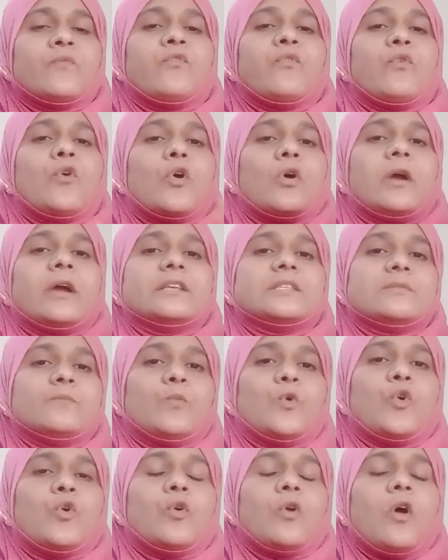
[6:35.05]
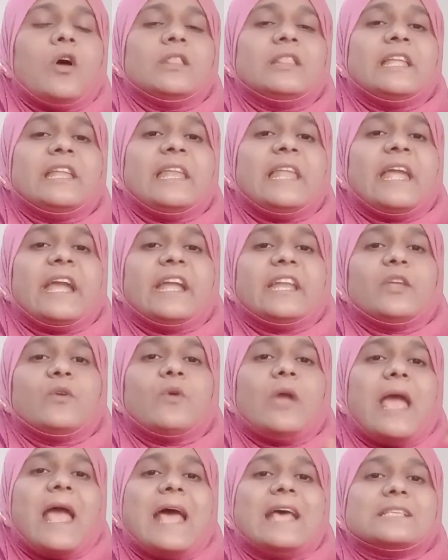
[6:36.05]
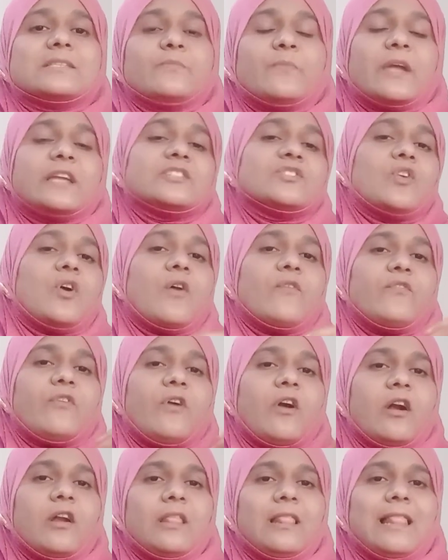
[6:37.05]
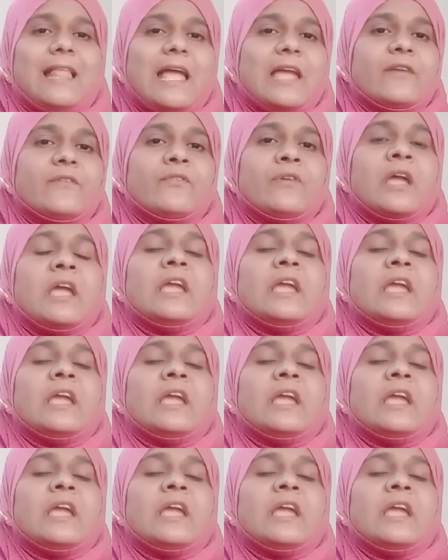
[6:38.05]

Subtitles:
focus more on the negative aspect of our life.